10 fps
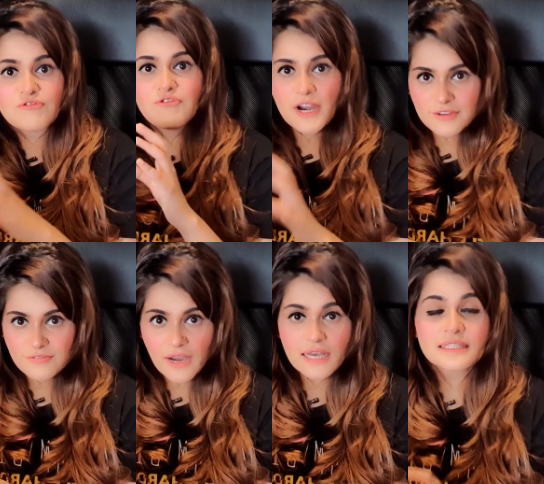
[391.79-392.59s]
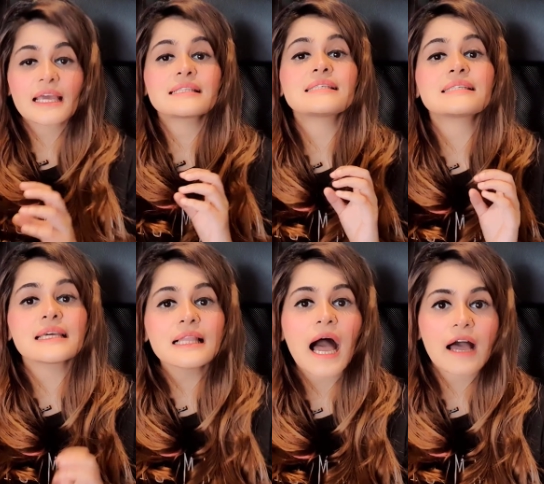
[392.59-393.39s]
very fast and
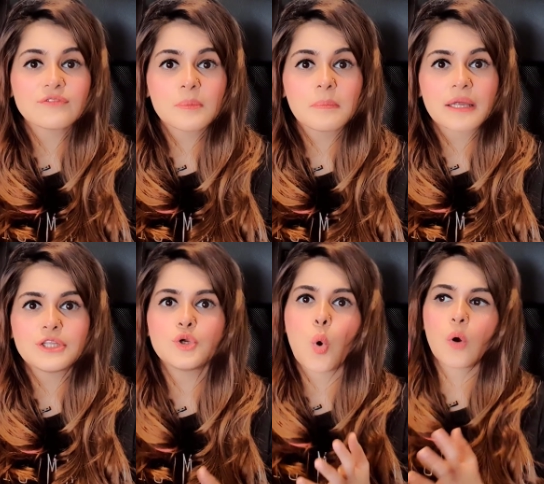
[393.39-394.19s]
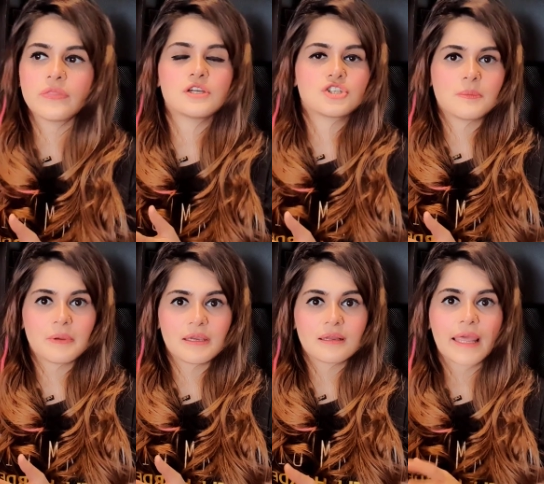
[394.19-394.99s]
still have the money on the
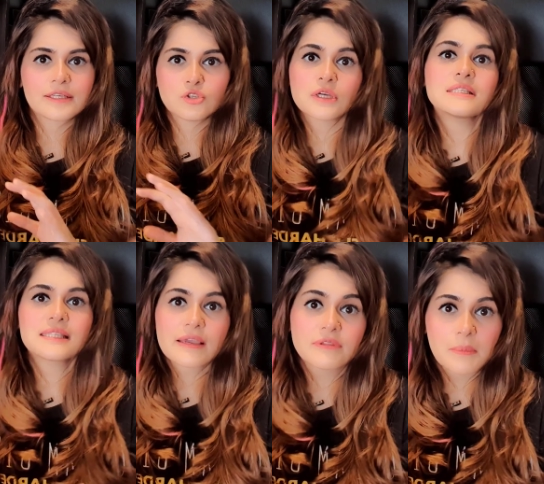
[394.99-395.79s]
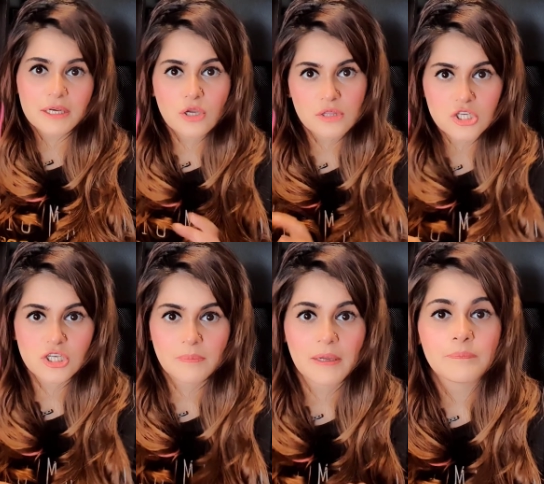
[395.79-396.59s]
shipping. Like you can save the money on the
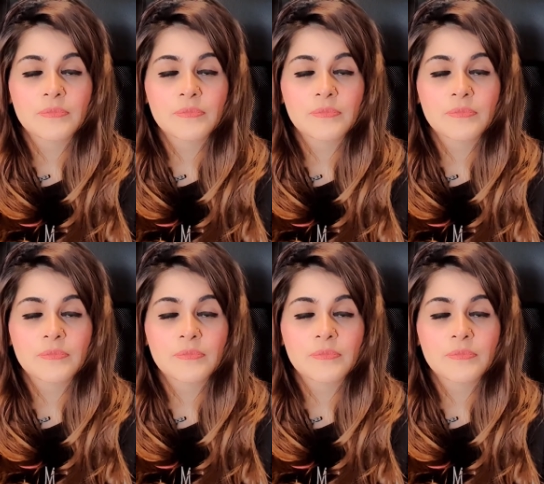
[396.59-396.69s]
shipping.